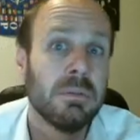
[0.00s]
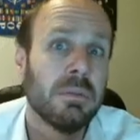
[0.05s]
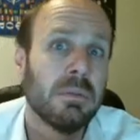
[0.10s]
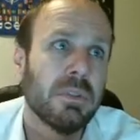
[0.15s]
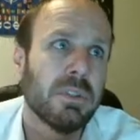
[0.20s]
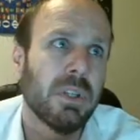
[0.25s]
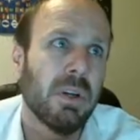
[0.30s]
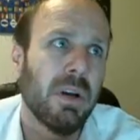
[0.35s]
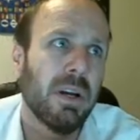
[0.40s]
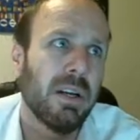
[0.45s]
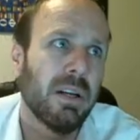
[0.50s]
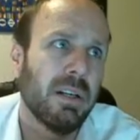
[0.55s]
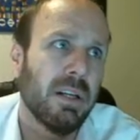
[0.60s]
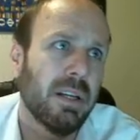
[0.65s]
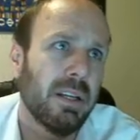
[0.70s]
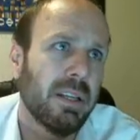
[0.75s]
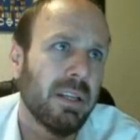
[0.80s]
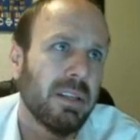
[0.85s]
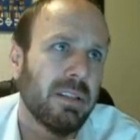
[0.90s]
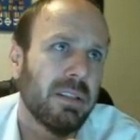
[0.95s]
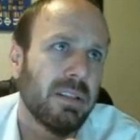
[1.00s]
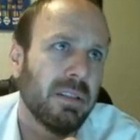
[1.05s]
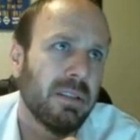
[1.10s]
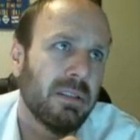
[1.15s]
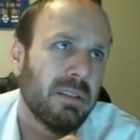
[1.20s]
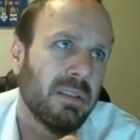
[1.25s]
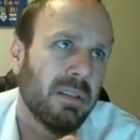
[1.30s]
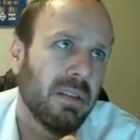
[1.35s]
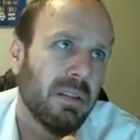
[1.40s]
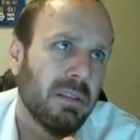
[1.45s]
So I guess
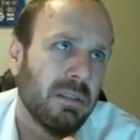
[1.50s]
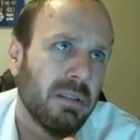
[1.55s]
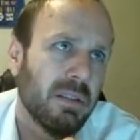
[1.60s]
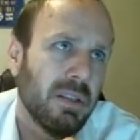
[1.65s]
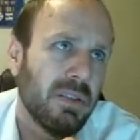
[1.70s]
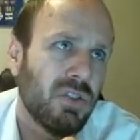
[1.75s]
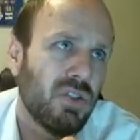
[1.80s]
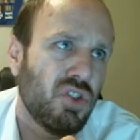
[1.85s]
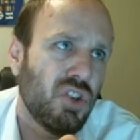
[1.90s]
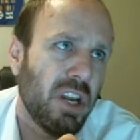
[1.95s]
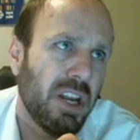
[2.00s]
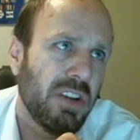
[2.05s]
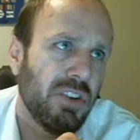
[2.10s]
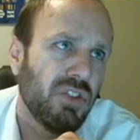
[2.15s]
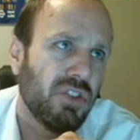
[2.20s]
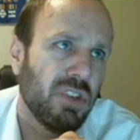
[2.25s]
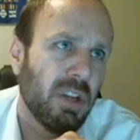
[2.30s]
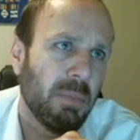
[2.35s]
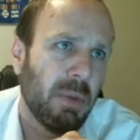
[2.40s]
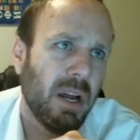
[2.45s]
it's changed some.